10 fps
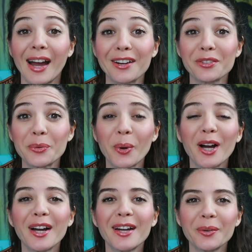Hi
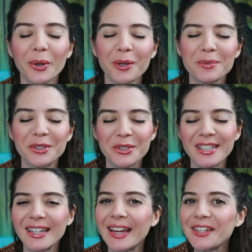everyone, welcome to
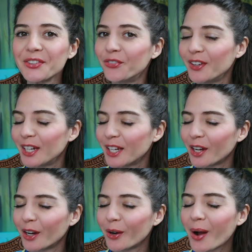today's
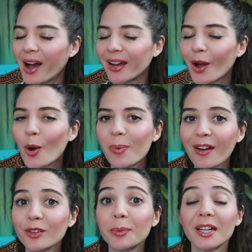video. I hope
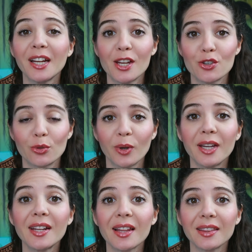everybody
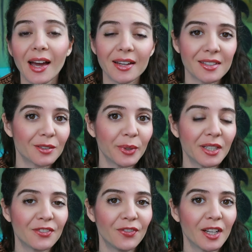enjoyed last
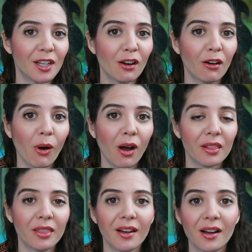week's video
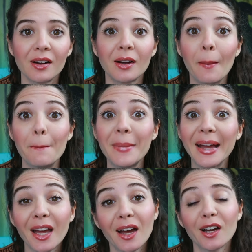on the
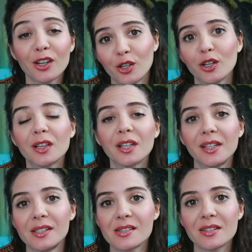mega
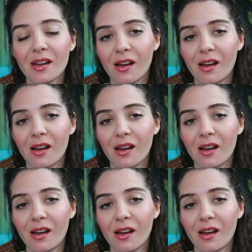Kirkland's